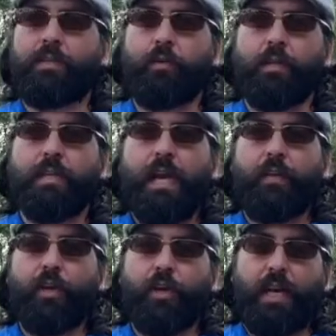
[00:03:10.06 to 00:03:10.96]
source,
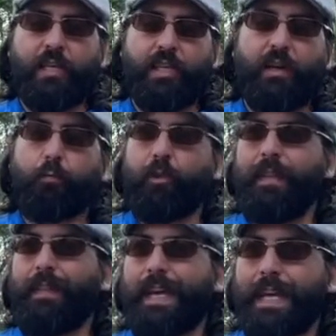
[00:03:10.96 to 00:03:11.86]
they're going to actually get really
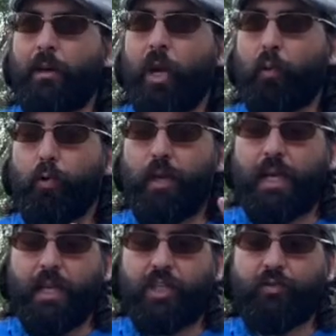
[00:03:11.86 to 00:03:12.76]
leggy, really
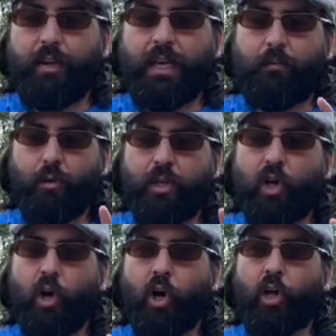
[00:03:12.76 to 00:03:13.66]
kind of stringy and really
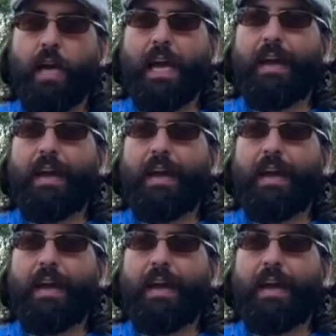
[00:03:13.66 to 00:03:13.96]
tall,